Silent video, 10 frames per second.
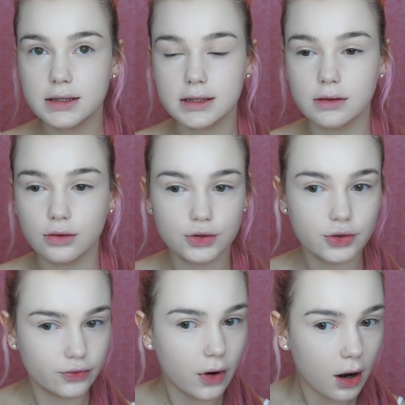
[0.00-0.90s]
it doesn't look
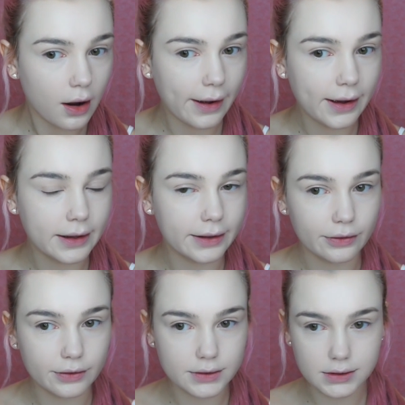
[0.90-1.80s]
dry, it
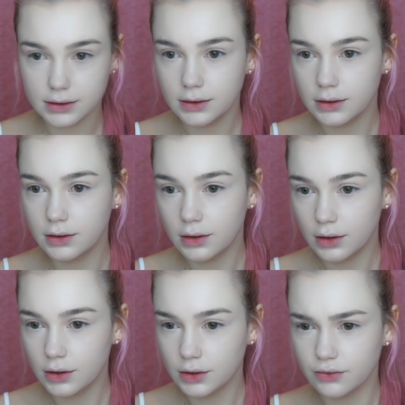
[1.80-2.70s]
looks
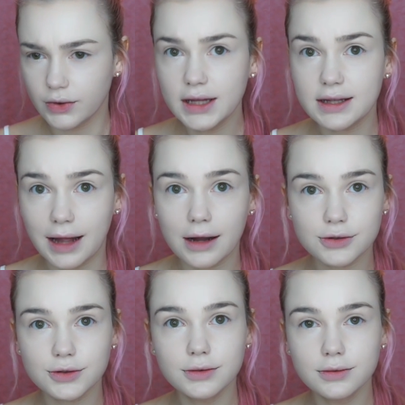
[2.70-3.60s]
really
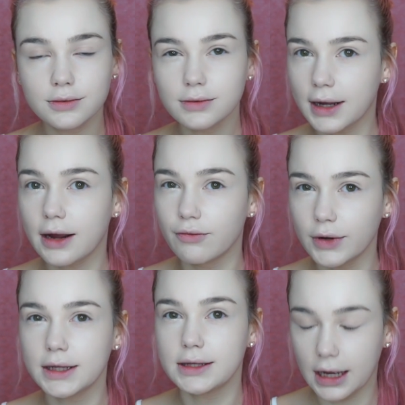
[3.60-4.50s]
natural, like a
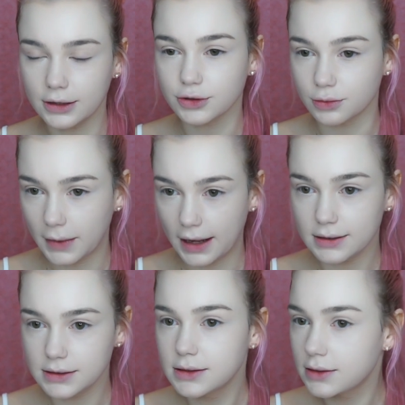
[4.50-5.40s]
really natural
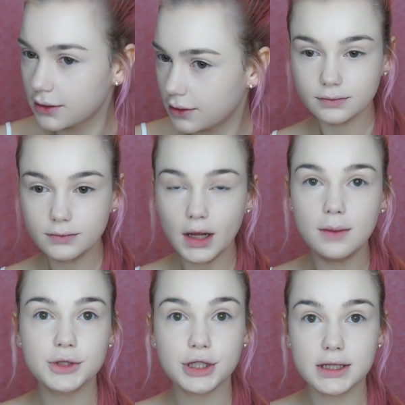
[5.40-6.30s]
matte.
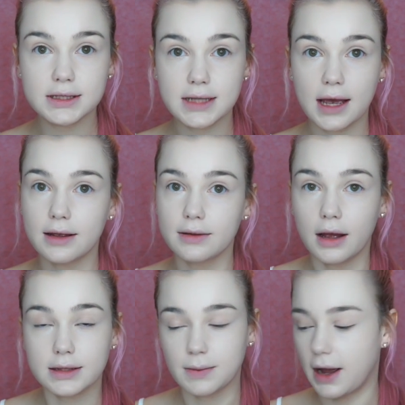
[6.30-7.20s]
I'm just going to set
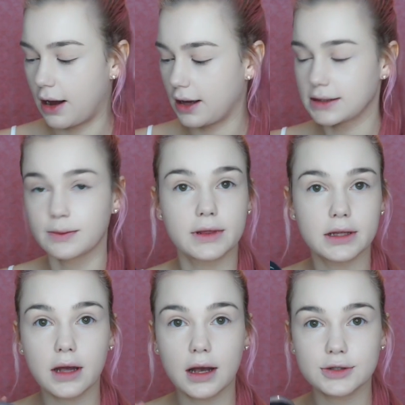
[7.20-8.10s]
under my eyes with the
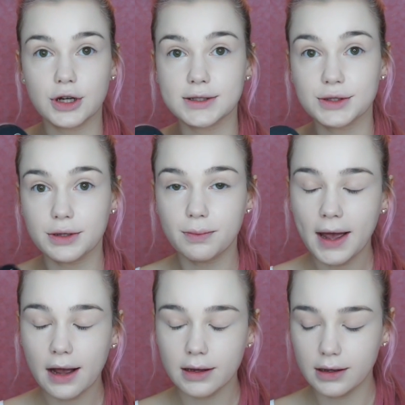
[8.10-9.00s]
NARS translucent
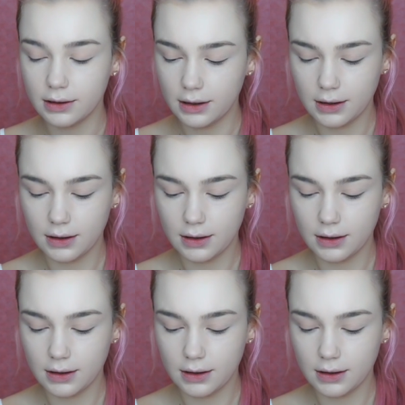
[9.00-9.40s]
powder.